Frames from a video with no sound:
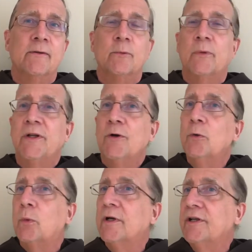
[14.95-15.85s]
We
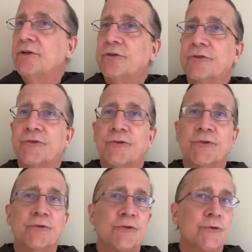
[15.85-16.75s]
know what is
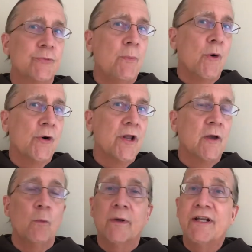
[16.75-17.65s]
the
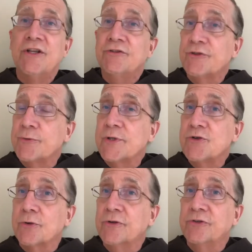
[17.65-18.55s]
mourning, what is the
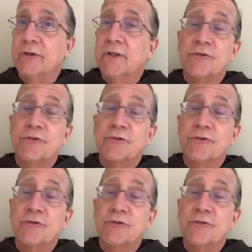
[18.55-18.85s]
rejoicing.